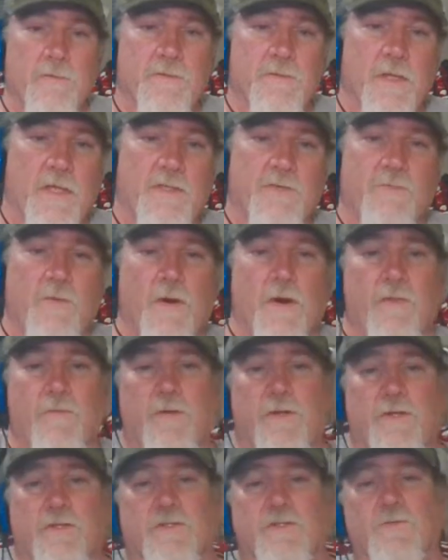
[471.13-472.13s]
So that's one of the
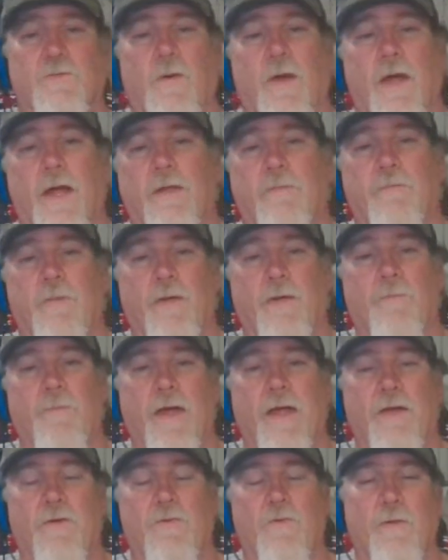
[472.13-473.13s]
reasons why my
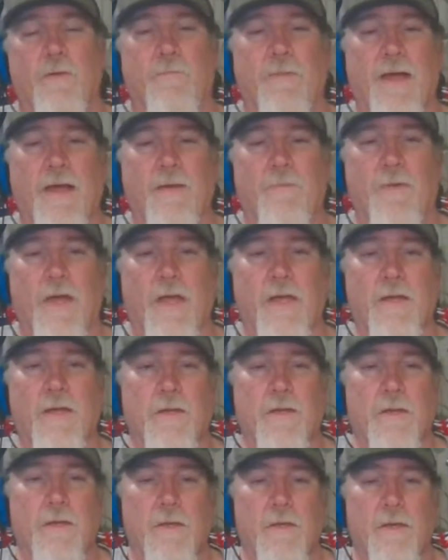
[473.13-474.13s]
bike went bye bye,
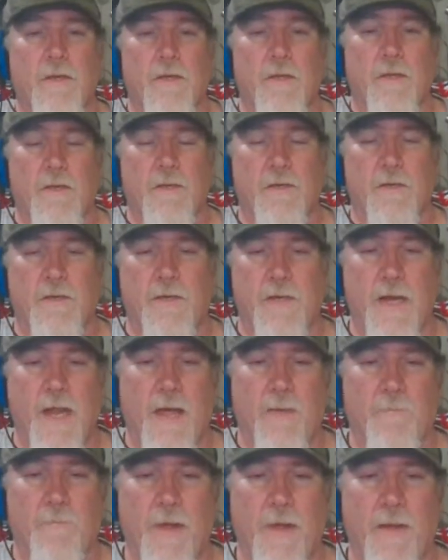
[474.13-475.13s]

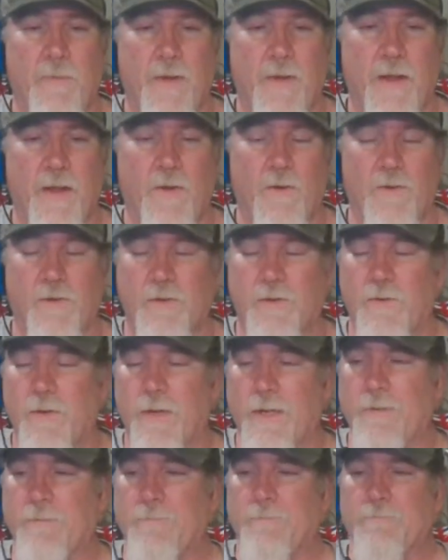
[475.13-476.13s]
not by my own
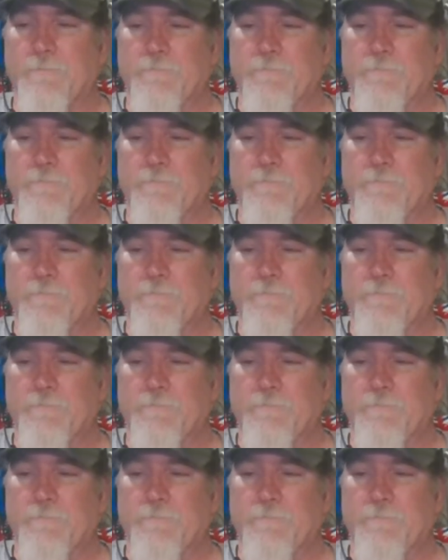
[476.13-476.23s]
doing.